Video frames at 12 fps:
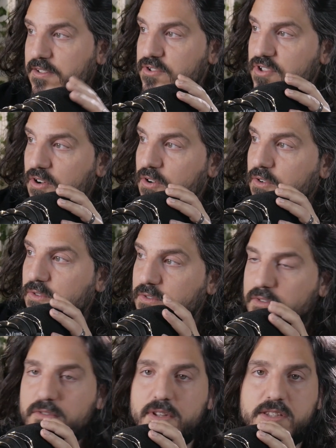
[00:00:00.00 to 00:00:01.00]

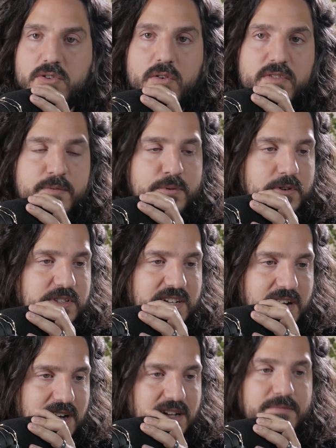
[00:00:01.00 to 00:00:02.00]
So let's go over the pros
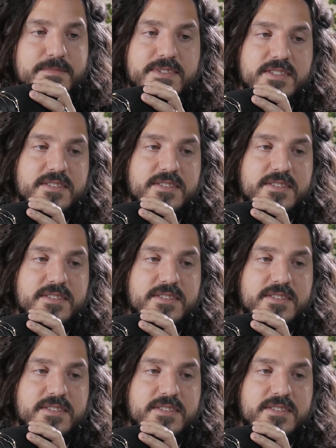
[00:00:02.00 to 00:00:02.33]
and cons.